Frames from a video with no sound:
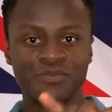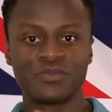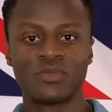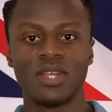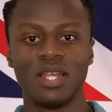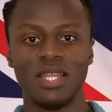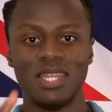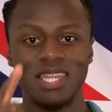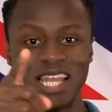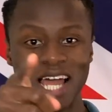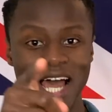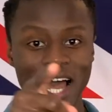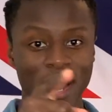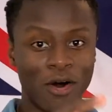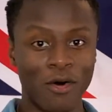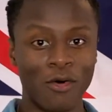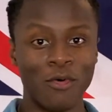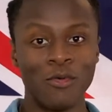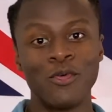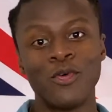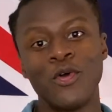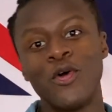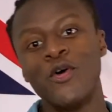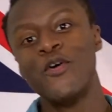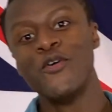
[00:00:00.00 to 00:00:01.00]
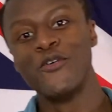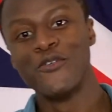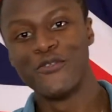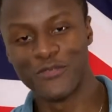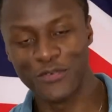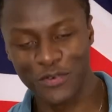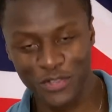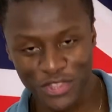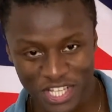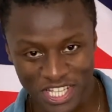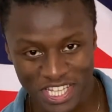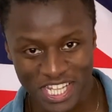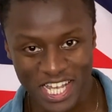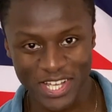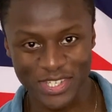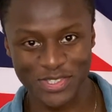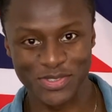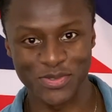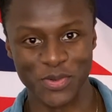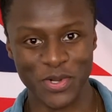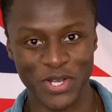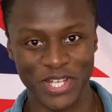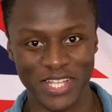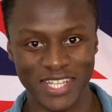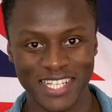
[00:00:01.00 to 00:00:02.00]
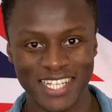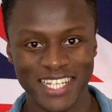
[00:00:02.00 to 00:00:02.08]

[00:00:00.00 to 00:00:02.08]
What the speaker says: Now, for the next one.